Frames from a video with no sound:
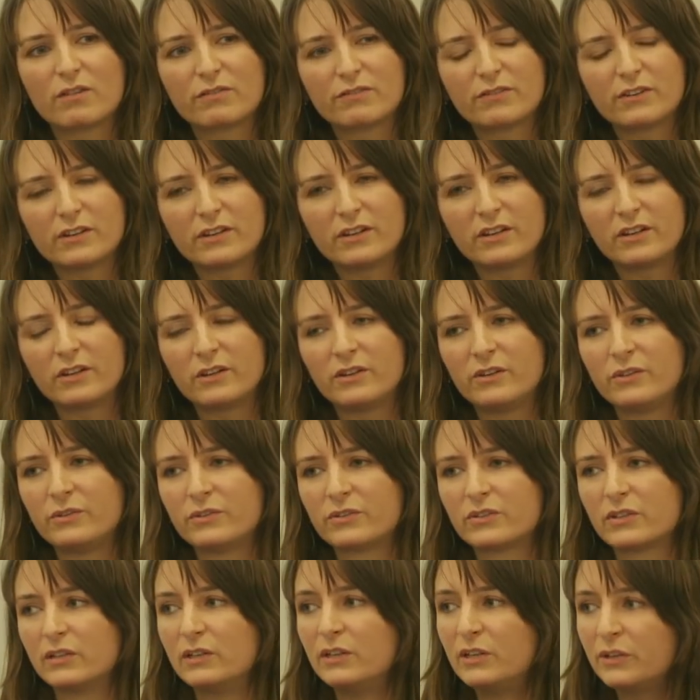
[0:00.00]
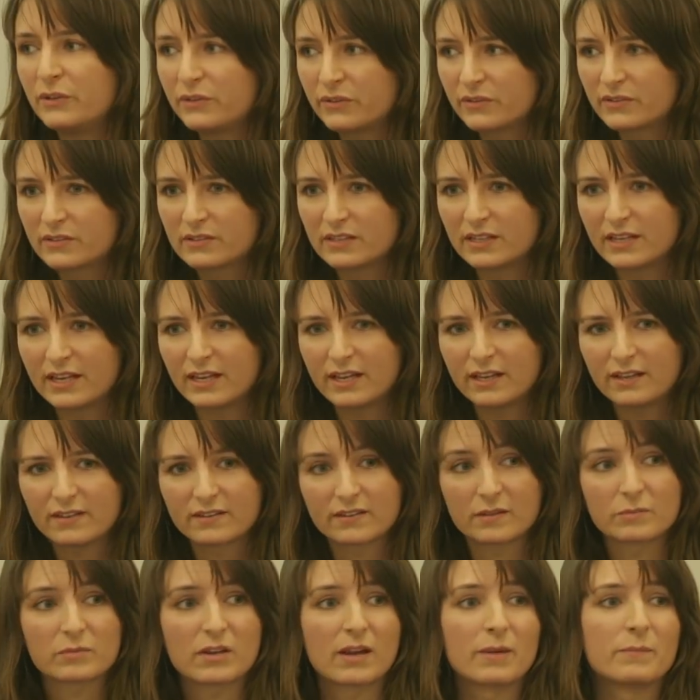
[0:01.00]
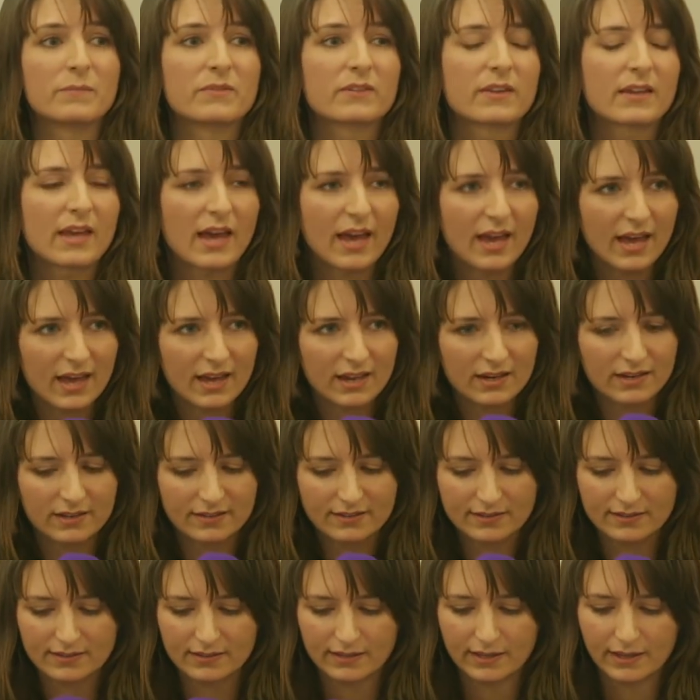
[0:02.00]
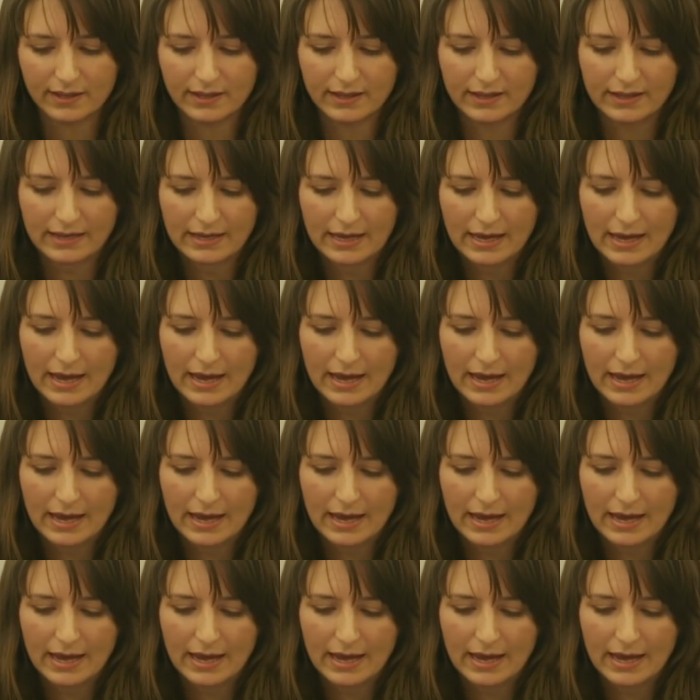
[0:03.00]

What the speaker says: often used loosely, sometimes carelessly.